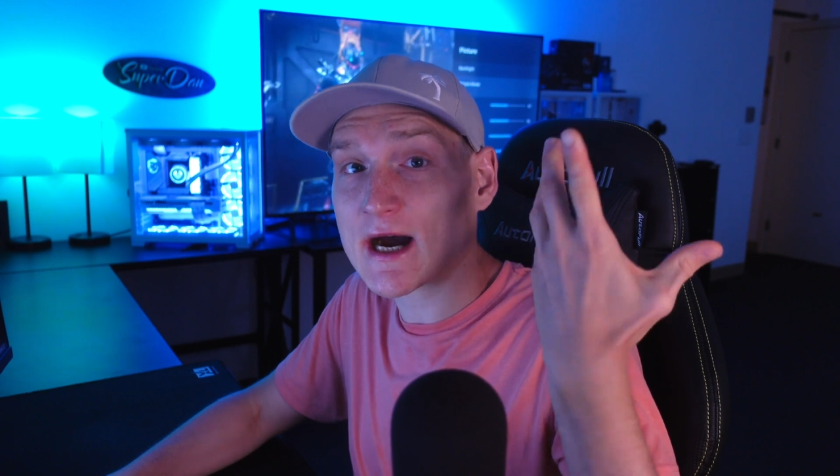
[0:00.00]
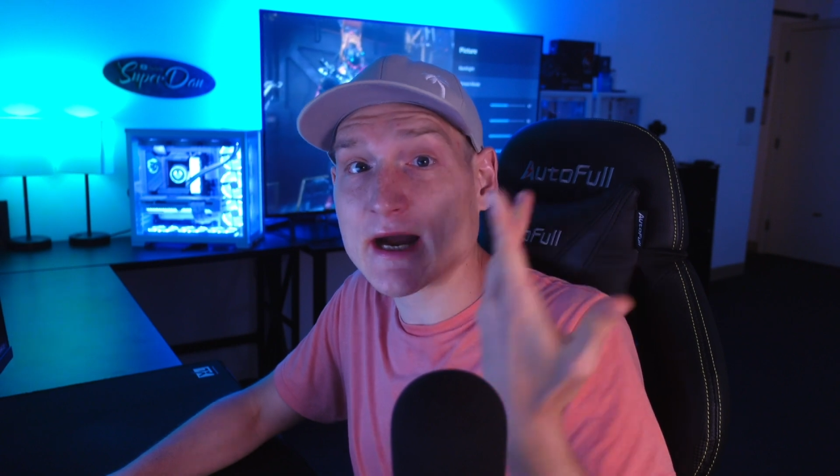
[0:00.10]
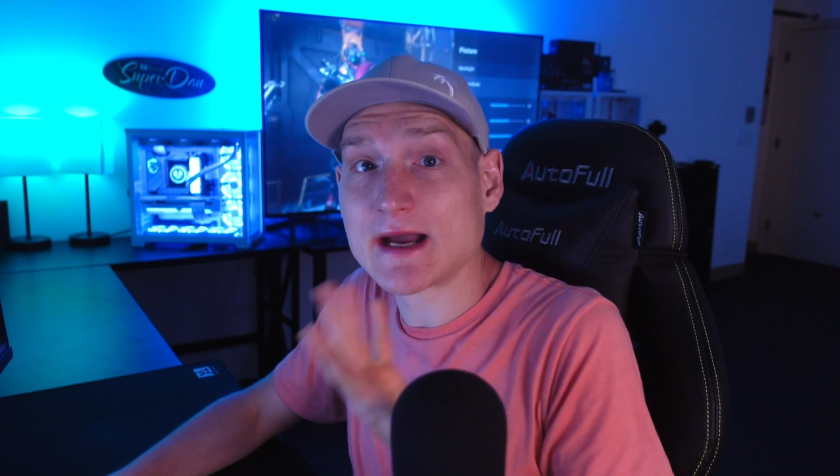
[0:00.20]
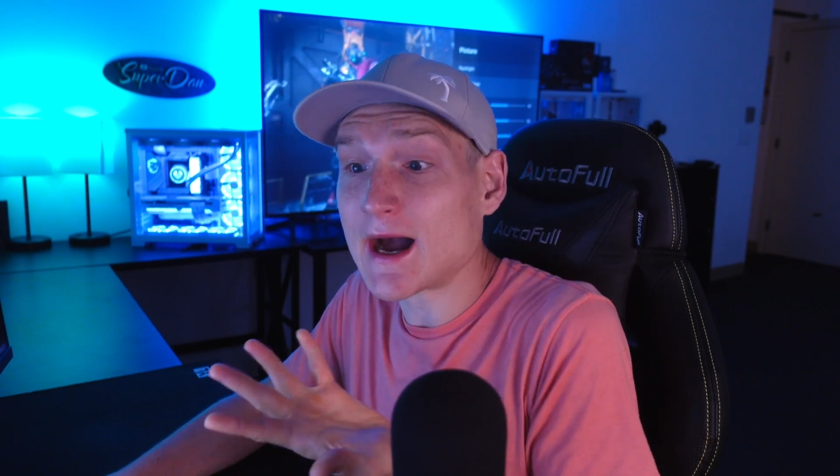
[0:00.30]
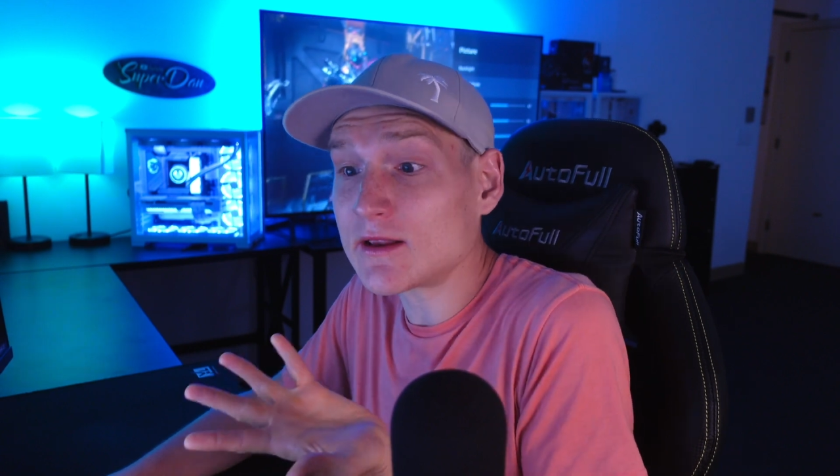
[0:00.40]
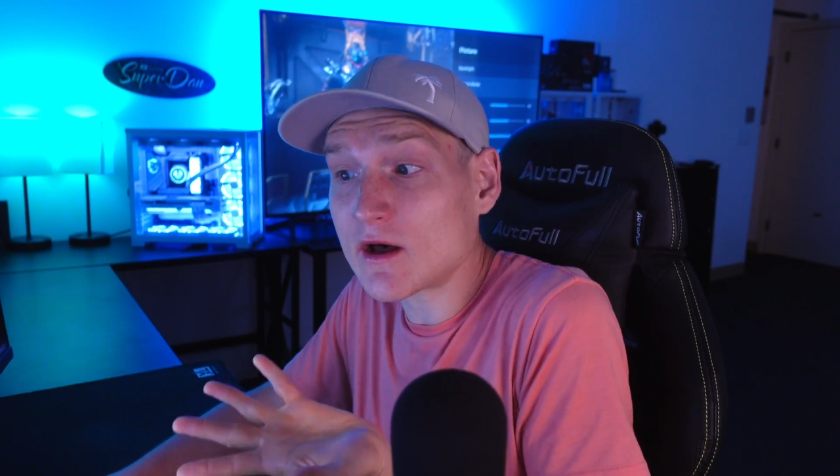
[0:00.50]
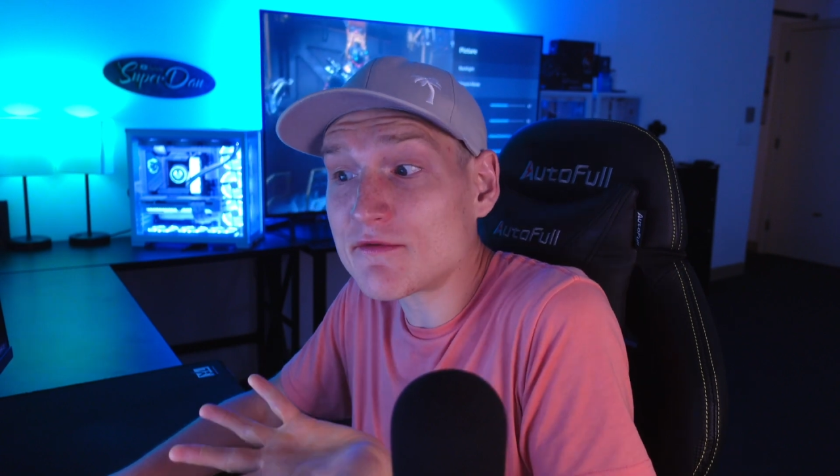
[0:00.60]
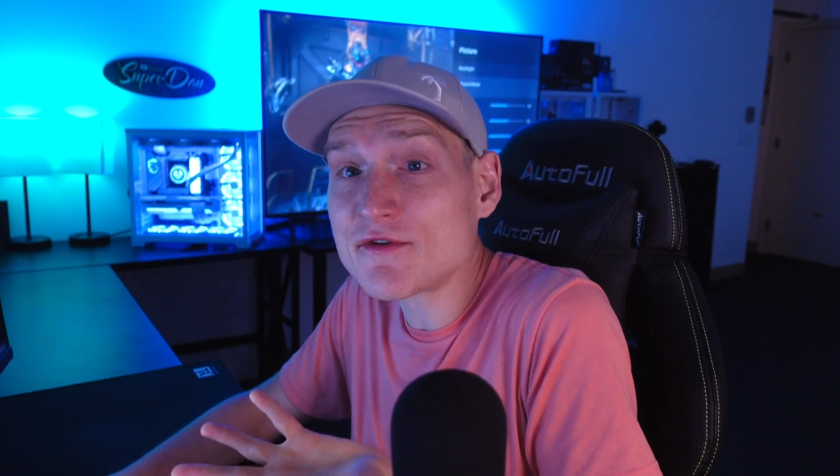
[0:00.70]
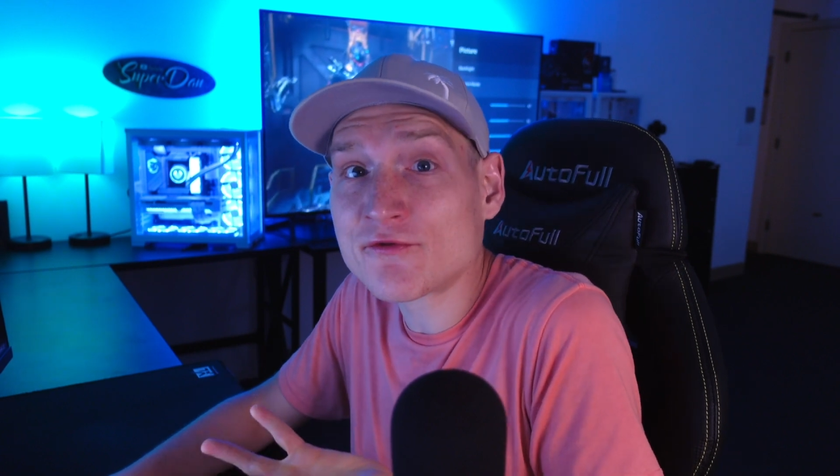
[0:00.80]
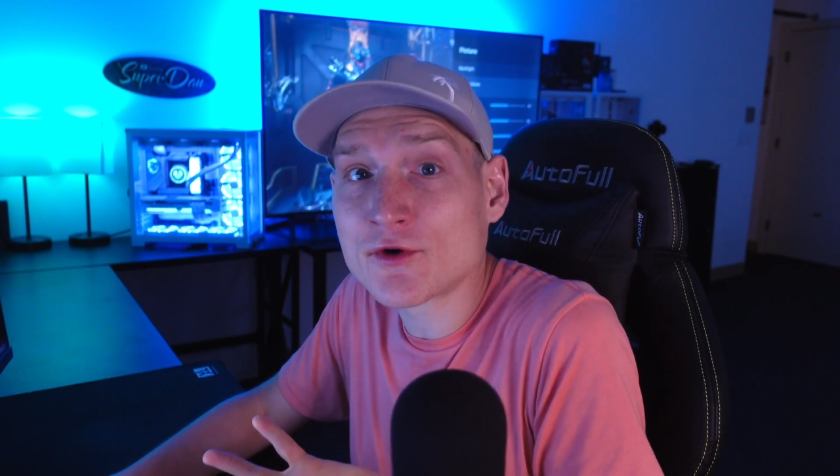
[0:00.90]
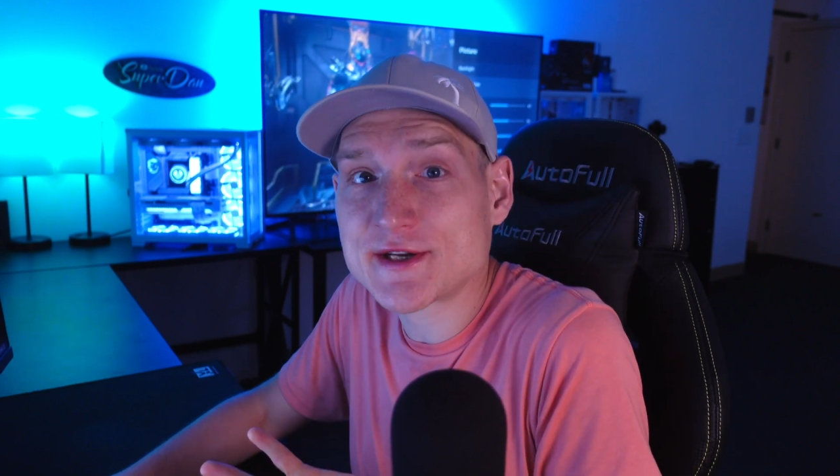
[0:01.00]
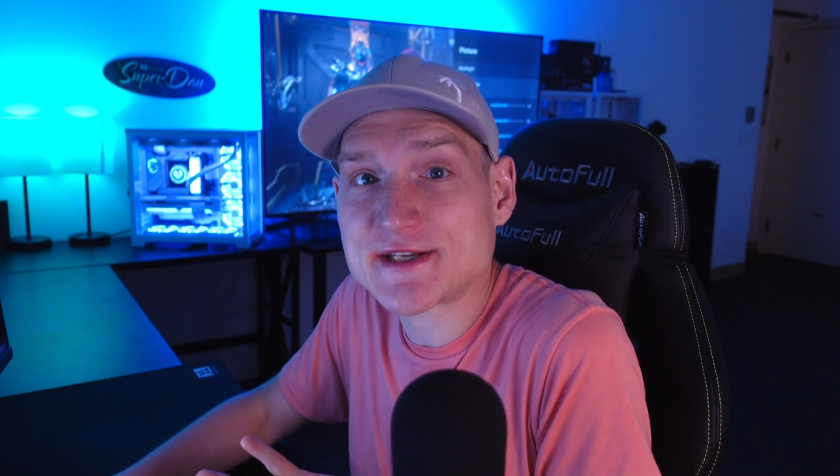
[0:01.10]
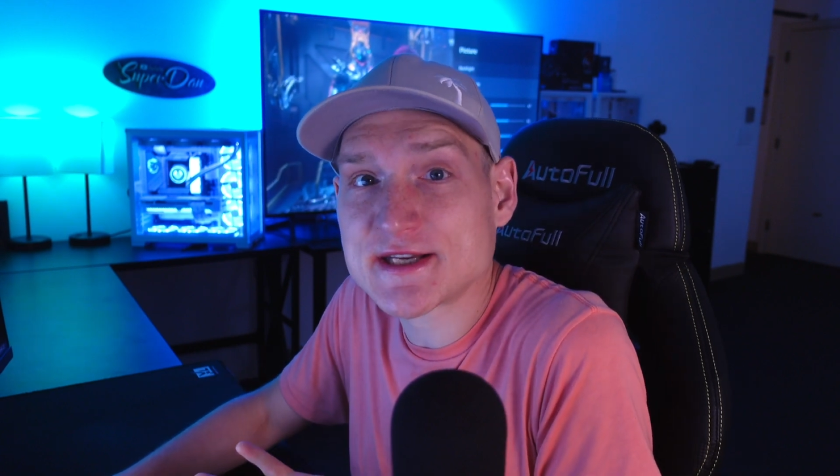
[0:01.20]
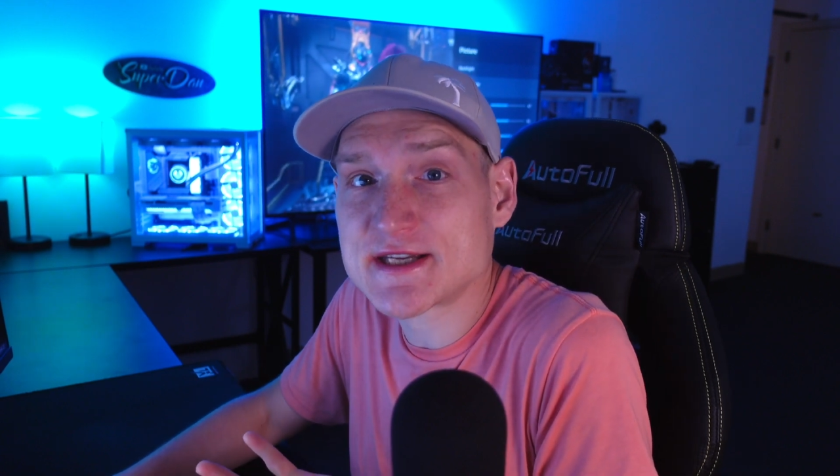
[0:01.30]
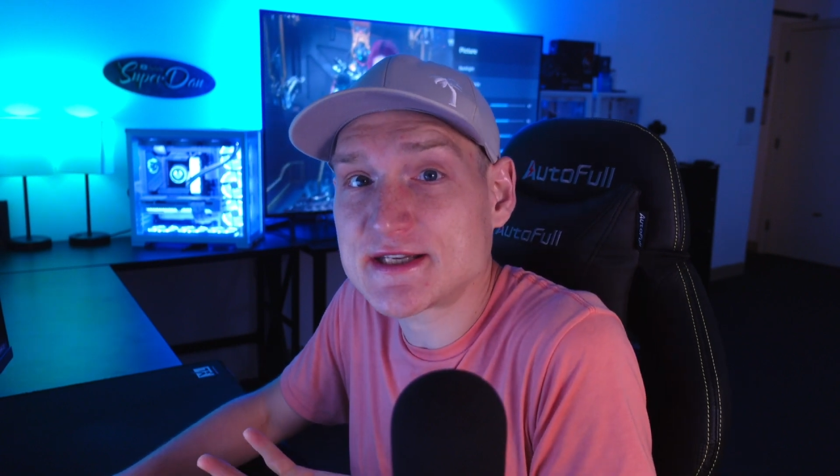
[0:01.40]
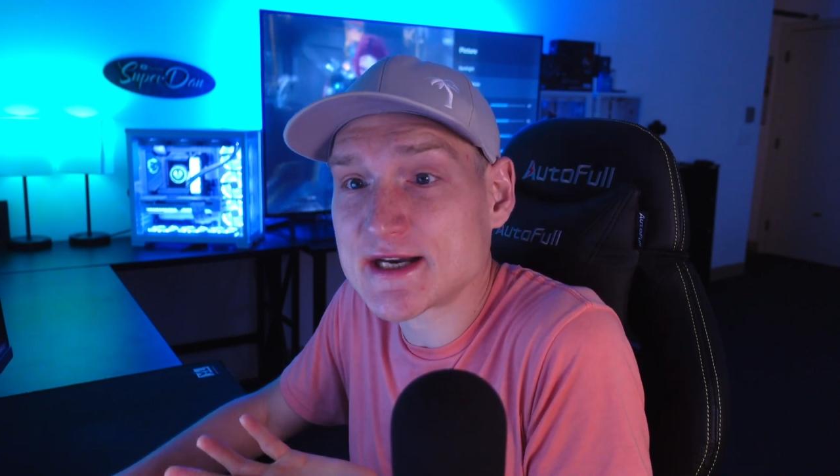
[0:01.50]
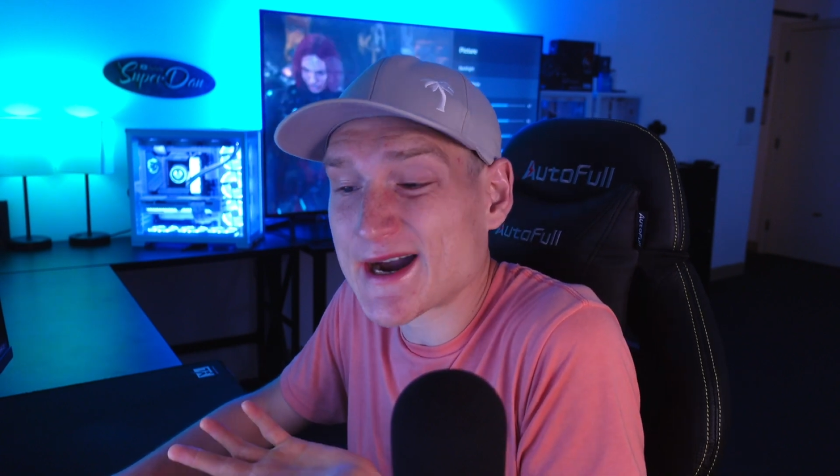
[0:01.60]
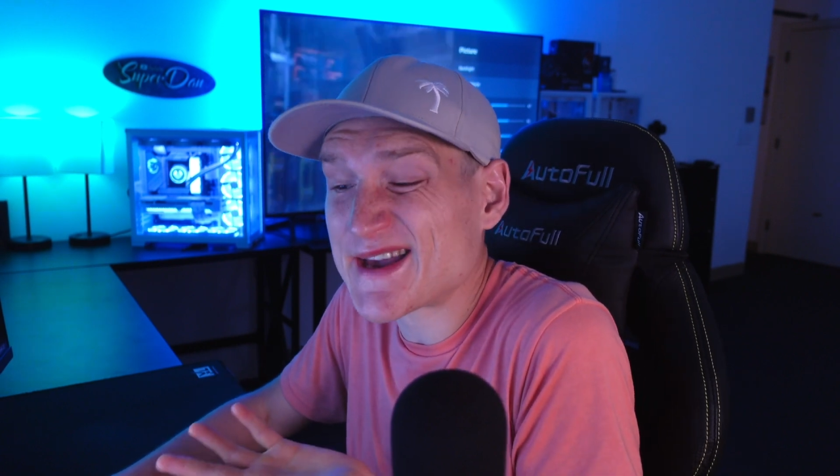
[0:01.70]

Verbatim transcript: I love the 4060 Ti,